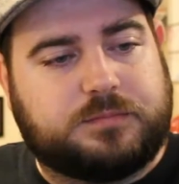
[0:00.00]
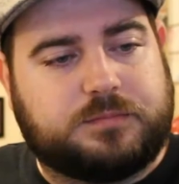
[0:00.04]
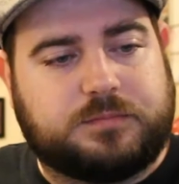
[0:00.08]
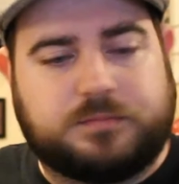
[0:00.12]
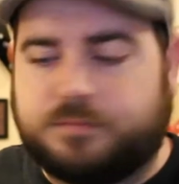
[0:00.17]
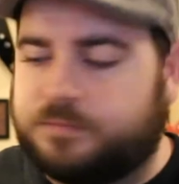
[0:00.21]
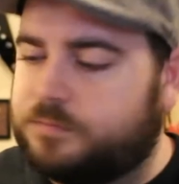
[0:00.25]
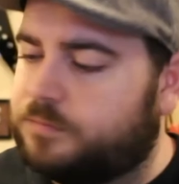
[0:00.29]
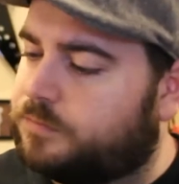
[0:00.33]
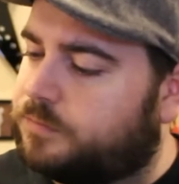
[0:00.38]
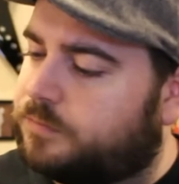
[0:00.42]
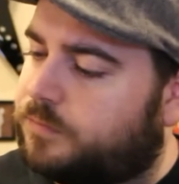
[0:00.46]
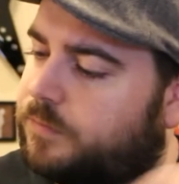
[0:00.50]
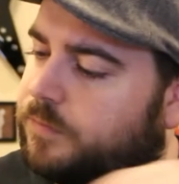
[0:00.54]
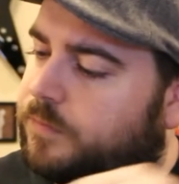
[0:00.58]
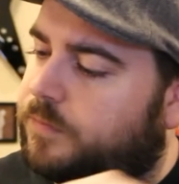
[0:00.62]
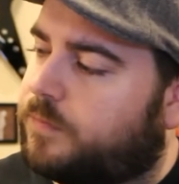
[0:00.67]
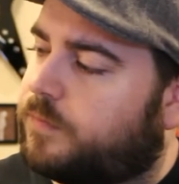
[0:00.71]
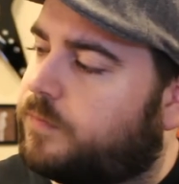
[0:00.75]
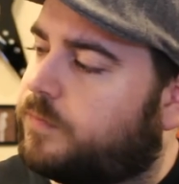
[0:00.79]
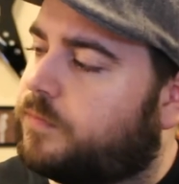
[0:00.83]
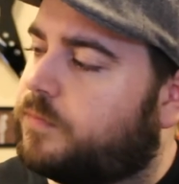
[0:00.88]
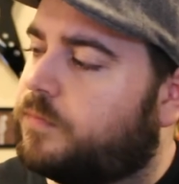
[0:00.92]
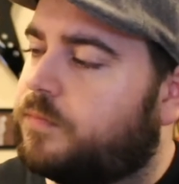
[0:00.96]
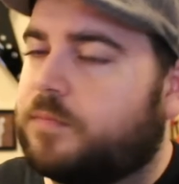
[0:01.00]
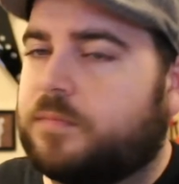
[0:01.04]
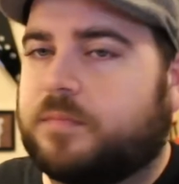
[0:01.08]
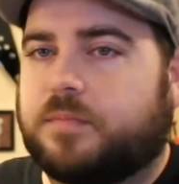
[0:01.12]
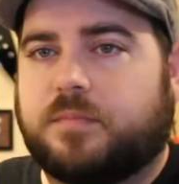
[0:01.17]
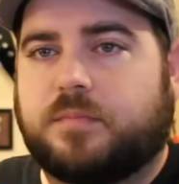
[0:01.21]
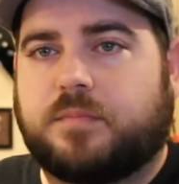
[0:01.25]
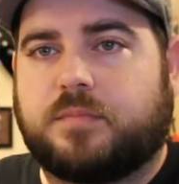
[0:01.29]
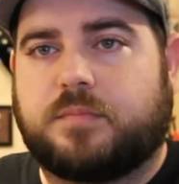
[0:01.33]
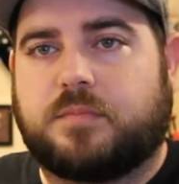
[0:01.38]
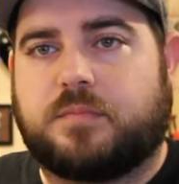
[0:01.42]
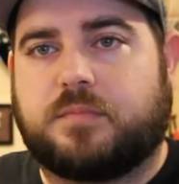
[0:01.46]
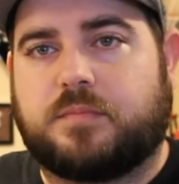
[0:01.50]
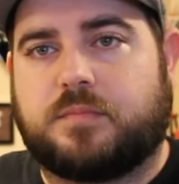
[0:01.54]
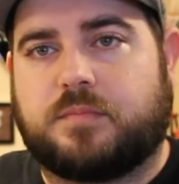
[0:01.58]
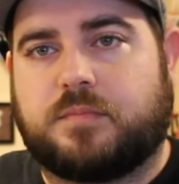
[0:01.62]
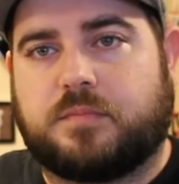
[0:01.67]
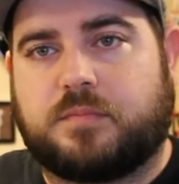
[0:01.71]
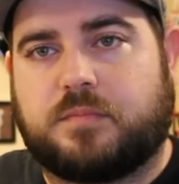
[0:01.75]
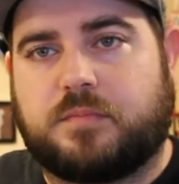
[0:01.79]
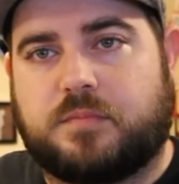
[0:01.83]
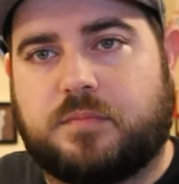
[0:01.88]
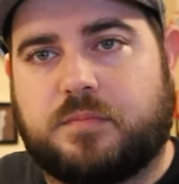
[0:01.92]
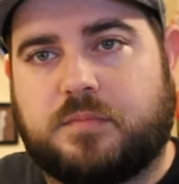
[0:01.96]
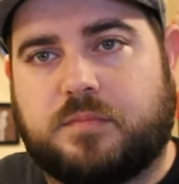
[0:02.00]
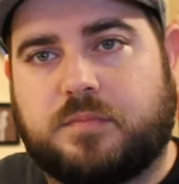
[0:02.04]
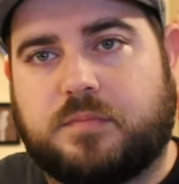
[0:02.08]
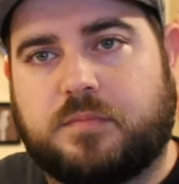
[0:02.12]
No one is speaking in this clip.